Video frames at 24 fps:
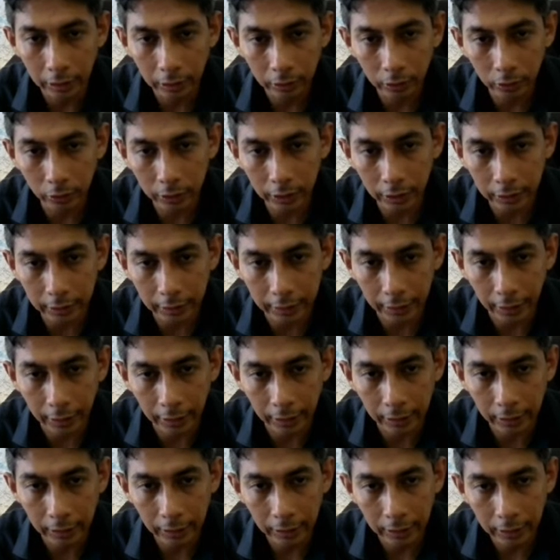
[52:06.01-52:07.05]
So just
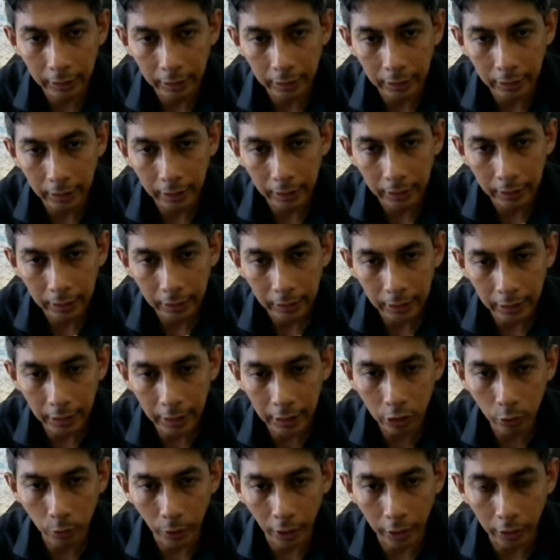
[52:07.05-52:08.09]
send
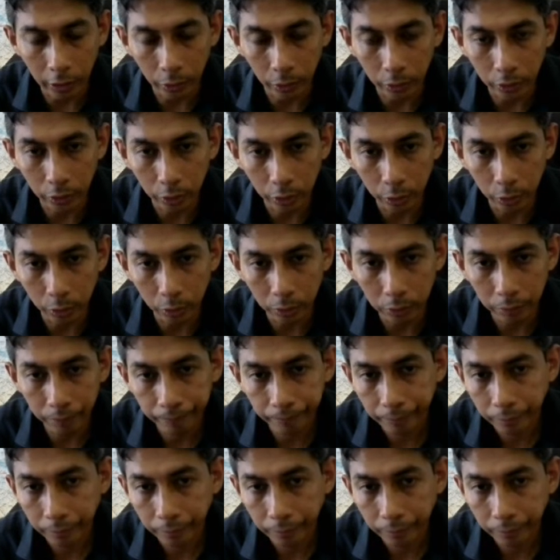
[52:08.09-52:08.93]
this value to